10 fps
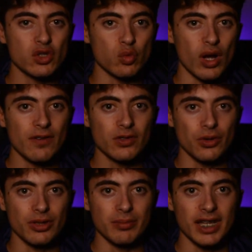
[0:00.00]
wife
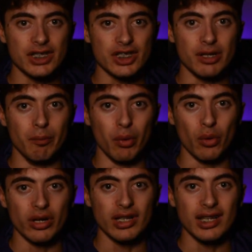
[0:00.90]
told him that she
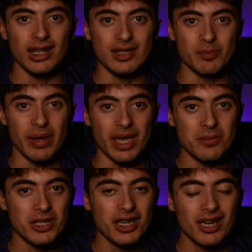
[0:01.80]
aborted his
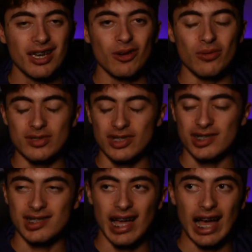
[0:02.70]
baby was
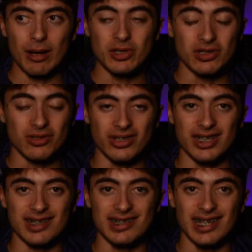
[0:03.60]
just absolutely
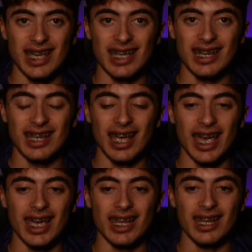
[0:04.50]
insane,
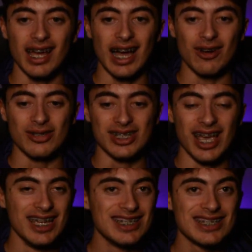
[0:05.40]
and I was
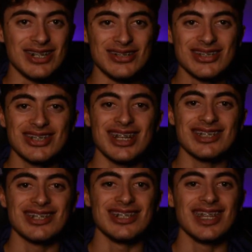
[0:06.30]
like so
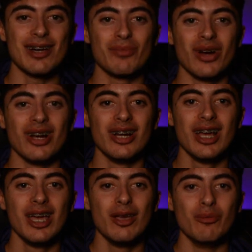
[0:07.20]
stressed during that part.
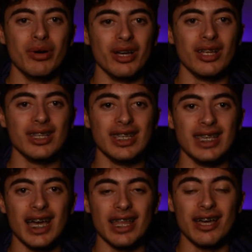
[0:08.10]
But
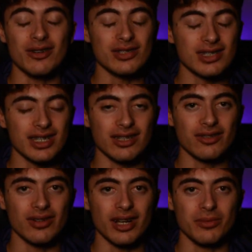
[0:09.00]
yeah, that was
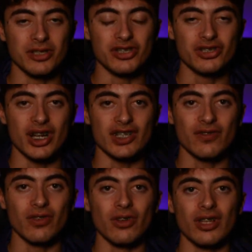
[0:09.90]
incredibly
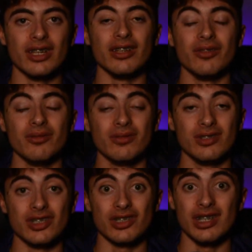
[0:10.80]
stressful and
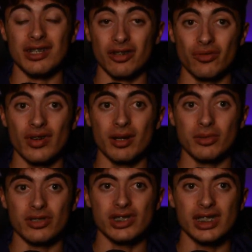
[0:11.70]
just an
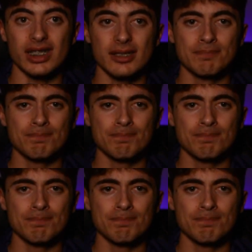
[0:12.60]
incredible scene.